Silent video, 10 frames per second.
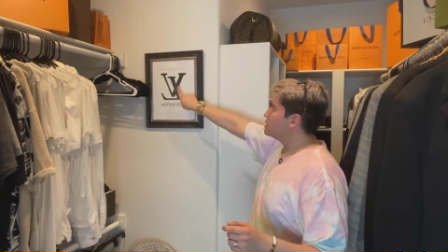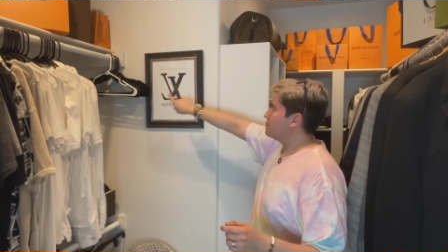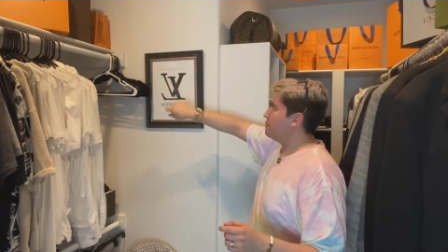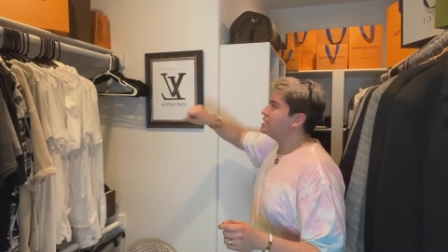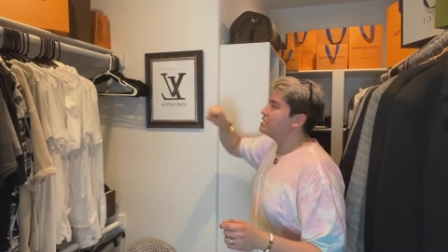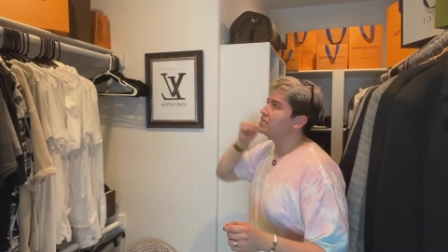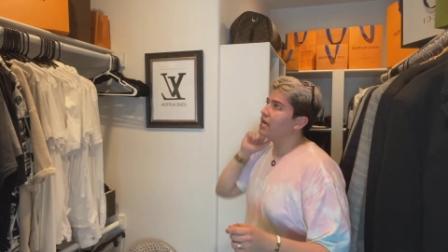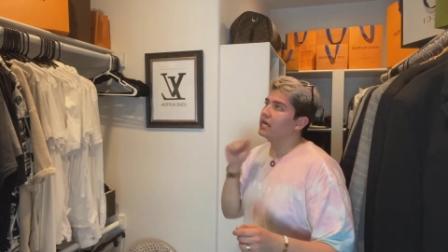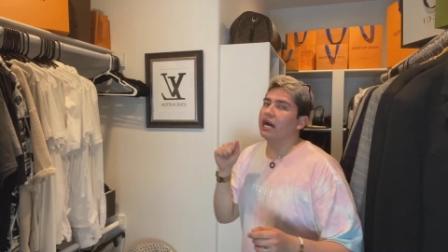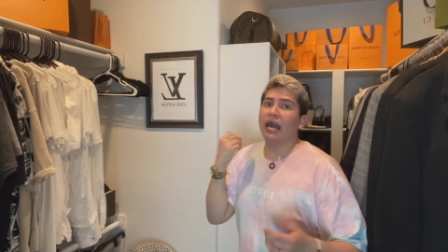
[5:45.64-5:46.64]
like painting
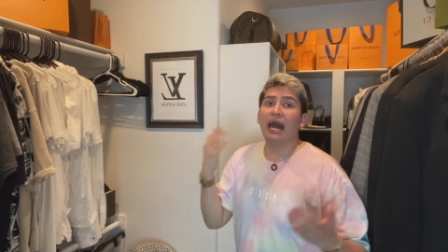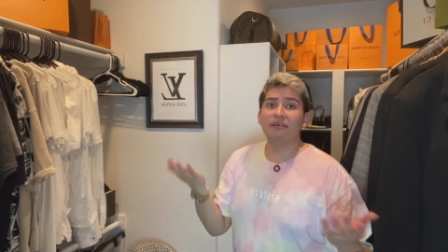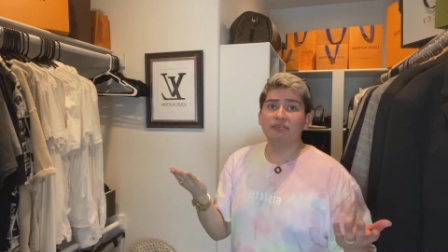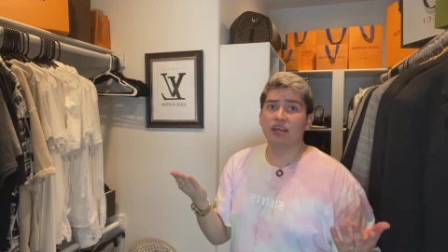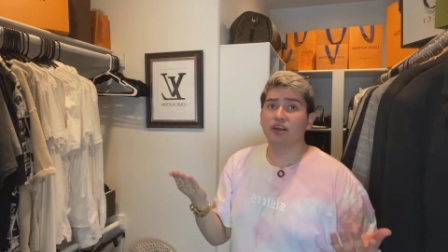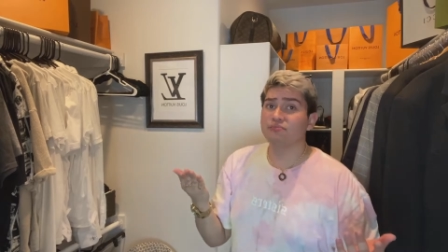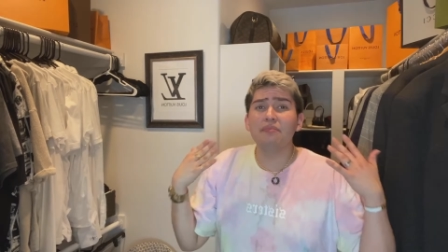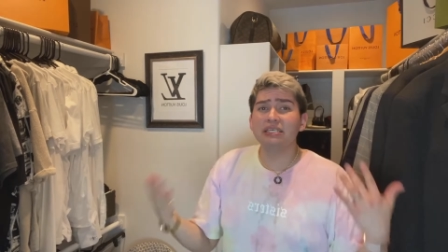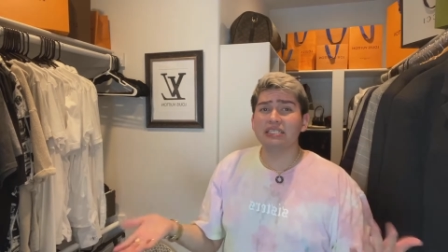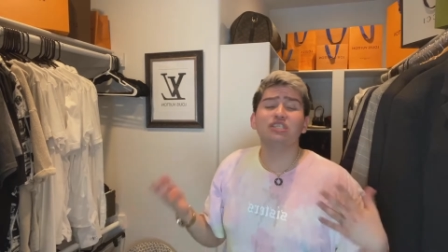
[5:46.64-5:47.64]
that I have here,
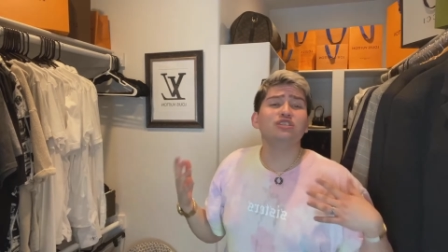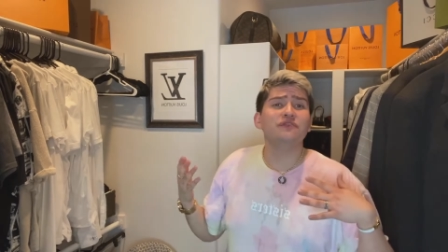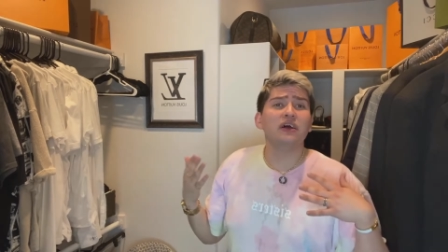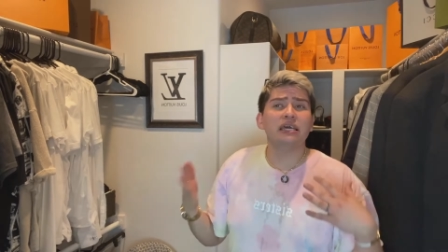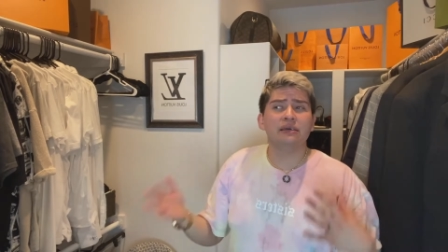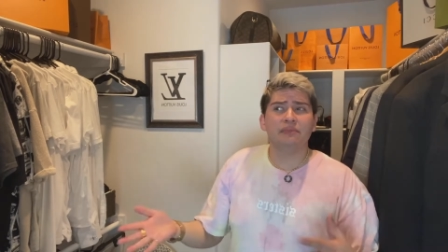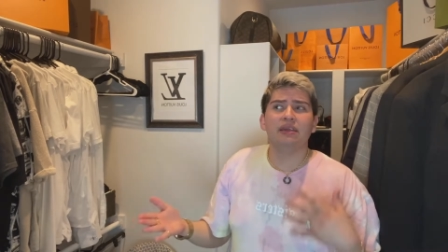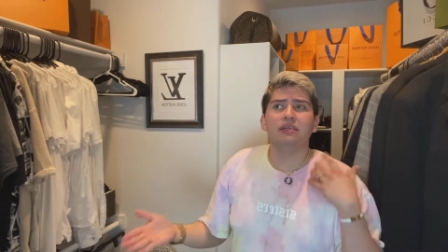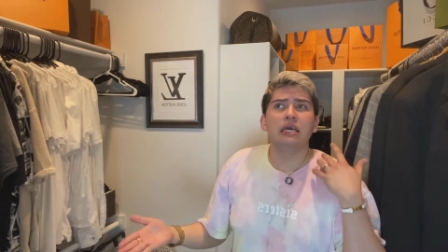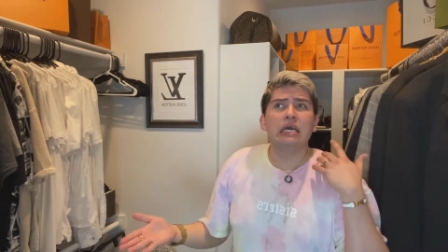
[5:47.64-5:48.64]
because I just felt it made